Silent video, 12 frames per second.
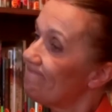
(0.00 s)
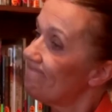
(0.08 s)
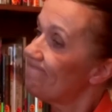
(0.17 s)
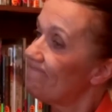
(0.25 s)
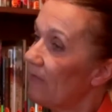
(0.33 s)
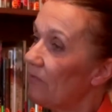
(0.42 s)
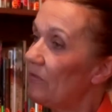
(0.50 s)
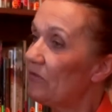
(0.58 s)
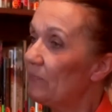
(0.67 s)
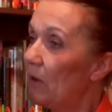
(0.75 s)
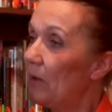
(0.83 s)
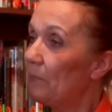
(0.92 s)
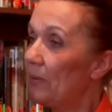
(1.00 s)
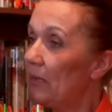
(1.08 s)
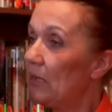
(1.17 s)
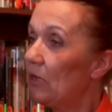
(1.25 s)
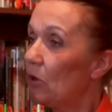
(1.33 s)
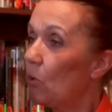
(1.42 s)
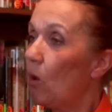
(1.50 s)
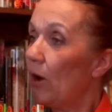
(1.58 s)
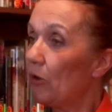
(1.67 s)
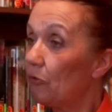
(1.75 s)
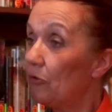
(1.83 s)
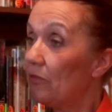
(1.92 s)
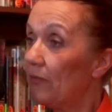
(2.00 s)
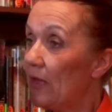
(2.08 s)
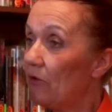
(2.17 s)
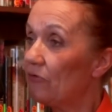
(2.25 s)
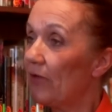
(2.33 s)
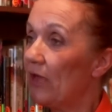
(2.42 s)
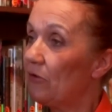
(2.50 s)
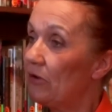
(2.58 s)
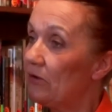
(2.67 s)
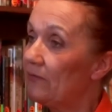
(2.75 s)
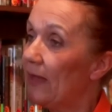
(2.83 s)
Hmm, this might be quite a good thing because they could